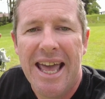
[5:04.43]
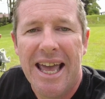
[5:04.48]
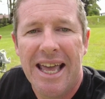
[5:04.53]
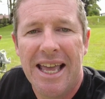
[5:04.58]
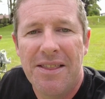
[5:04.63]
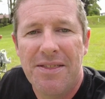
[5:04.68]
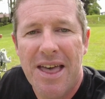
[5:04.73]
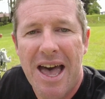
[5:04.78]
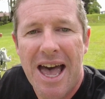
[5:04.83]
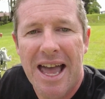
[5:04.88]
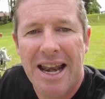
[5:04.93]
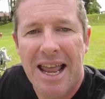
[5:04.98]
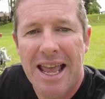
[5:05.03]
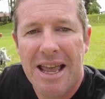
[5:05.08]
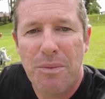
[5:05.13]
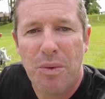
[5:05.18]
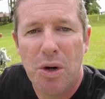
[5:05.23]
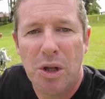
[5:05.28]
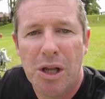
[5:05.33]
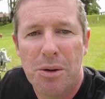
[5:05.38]
in that
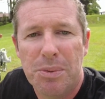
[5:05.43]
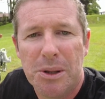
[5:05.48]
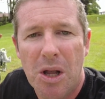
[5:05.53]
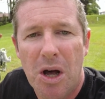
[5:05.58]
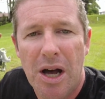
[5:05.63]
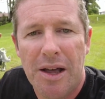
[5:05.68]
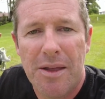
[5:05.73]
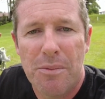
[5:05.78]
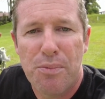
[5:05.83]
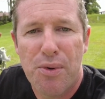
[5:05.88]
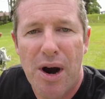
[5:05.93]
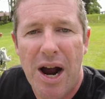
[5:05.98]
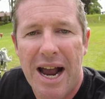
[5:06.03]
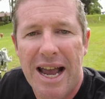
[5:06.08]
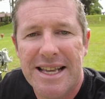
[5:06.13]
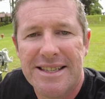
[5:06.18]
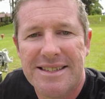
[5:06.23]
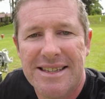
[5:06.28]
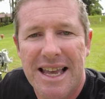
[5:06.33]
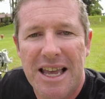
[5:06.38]
it will apply the
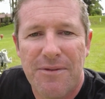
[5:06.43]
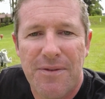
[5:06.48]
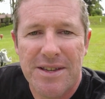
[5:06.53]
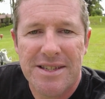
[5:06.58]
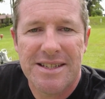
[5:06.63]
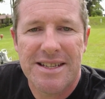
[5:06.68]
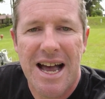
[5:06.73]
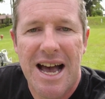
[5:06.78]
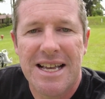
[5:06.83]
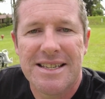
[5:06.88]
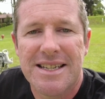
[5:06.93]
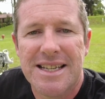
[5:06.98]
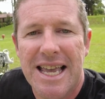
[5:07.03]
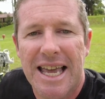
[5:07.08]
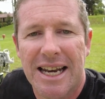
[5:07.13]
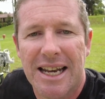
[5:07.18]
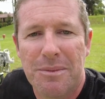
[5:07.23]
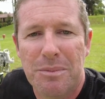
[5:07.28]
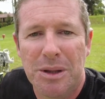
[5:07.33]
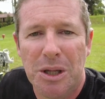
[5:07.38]
brakes if it starts to
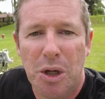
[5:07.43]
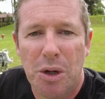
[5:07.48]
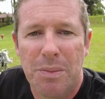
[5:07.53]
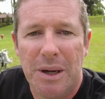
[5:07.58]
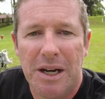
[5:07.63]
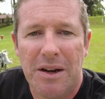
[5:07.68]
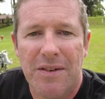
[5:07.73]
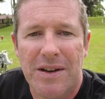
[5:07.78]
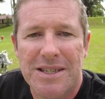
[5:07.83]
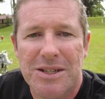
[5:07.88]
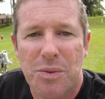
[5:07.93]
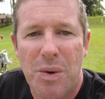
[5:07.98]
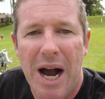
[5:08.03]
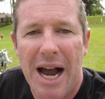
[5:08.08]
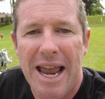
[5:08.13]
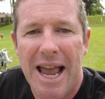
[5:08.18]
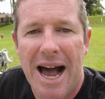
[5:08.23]
get a little bit of a sway